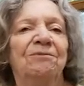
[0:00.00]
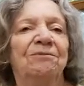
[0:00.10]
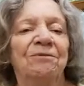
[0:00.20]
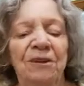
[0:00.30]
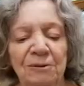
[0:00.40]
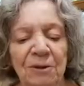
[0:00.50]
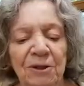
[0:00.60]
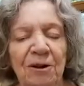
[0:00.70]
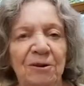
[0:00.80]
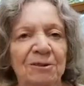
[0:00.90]
filled with
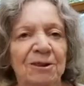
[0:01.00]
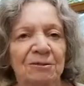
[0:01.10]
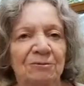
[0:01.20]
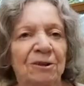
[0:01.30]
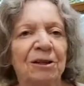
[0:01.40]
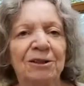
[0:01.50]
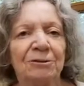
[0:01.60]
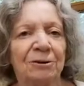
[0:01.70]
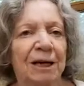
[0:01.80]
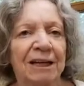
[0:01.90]
all those really
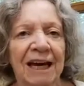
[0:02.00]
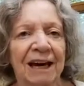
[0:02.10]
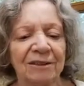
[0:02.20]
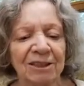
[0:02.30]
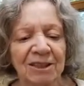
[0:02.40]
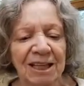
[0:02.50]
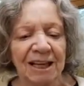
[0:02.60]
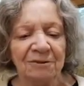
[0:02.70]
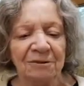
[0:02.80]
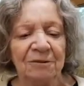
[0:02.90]
great characters that
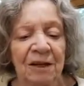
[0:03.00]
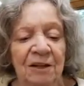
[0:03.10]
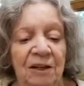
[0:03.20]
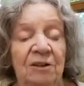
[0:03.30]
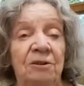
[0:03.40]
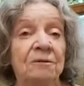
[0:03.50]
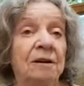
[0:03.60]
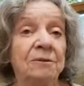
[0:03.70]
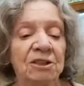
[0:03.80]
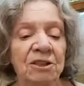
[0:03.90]
you come
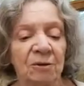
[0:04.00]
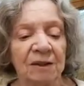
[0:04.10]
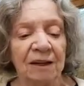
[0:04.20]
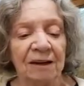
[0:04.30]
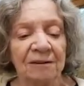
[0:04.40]
to know and love.